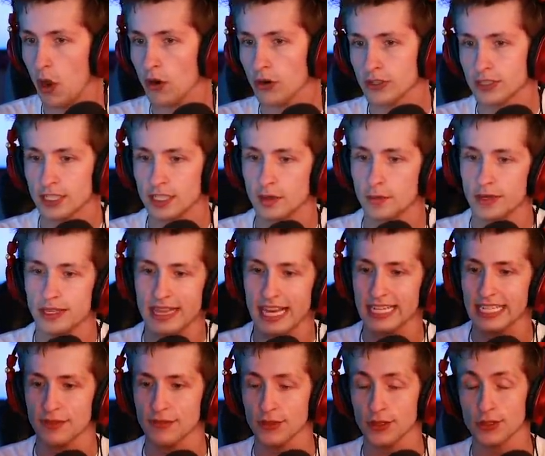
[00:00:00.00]
aren't going to be
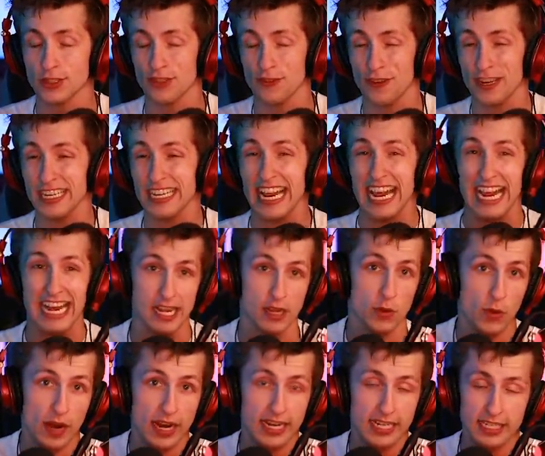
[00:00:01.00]
that difficult to fight
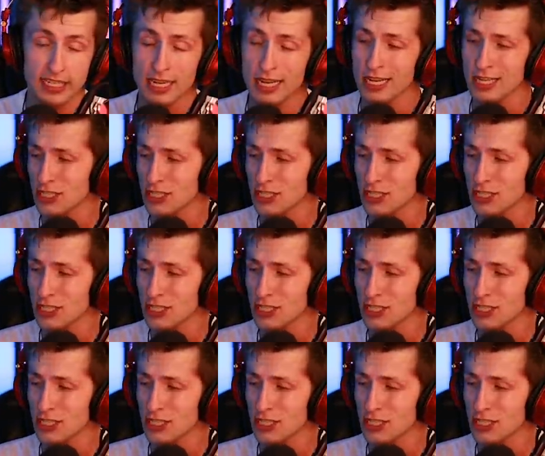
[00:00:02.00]
anyways.